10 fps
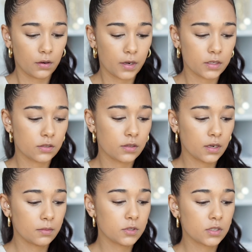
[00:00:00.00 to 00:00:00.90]
Alright, so then
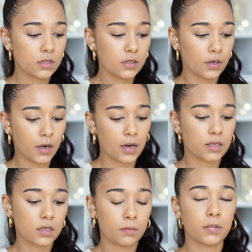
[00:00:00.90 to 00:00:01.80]
I'm just going to
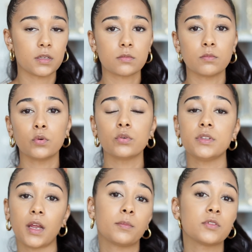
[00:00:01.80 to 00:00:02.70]
create a bit more
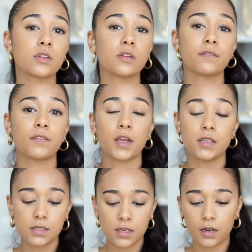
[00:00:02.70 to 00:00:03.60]
depth to the
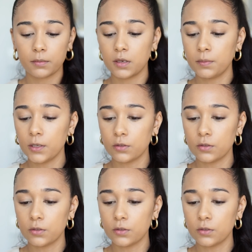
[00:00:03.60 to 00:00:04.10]
face, and I'm going to be